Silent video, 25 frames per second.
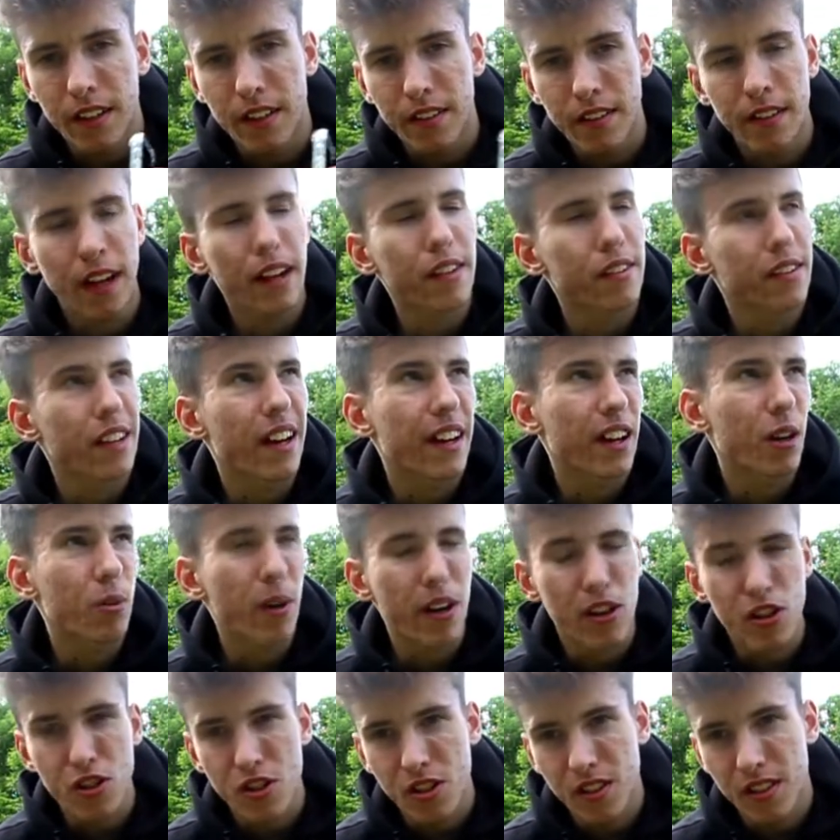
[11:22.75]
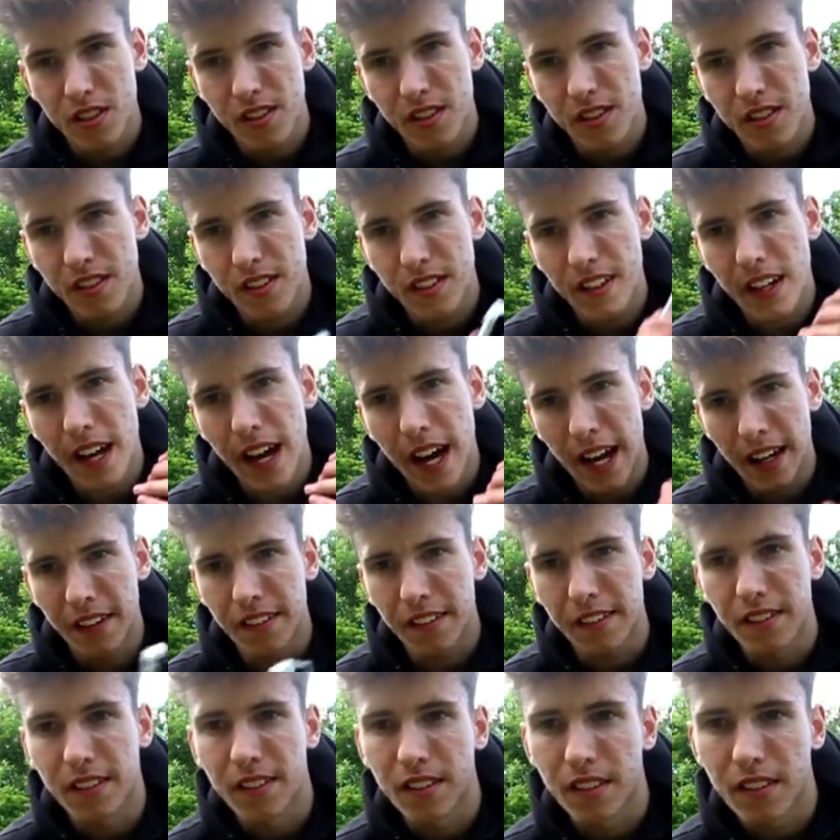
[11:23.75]
That's that question
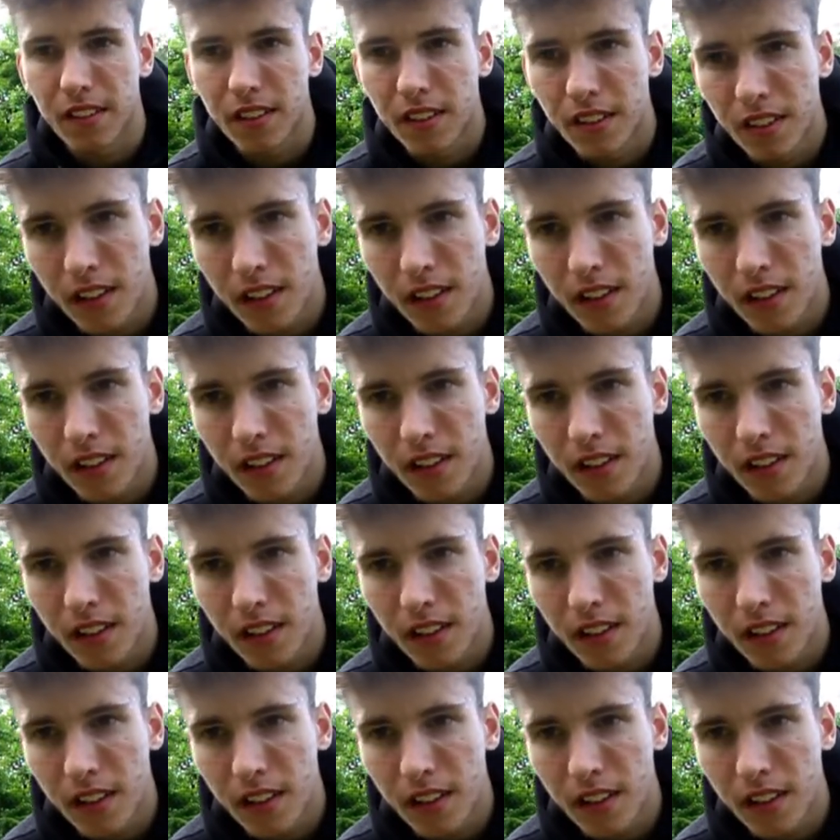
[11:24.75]
answered.